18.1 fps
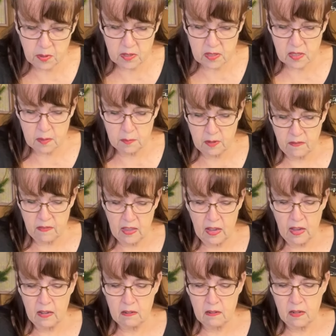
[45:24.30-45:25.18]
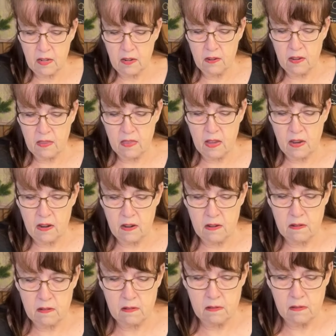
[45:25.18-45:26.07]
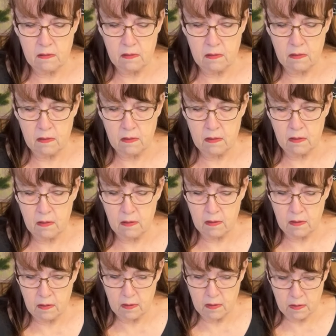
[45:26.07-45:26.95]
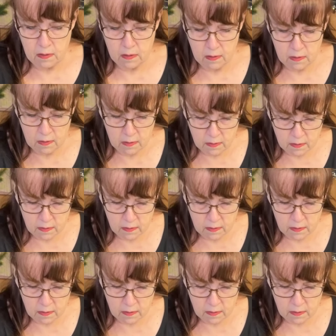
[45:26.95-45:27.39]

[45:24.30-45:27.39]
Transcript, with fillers: underneath something flat overnight and it would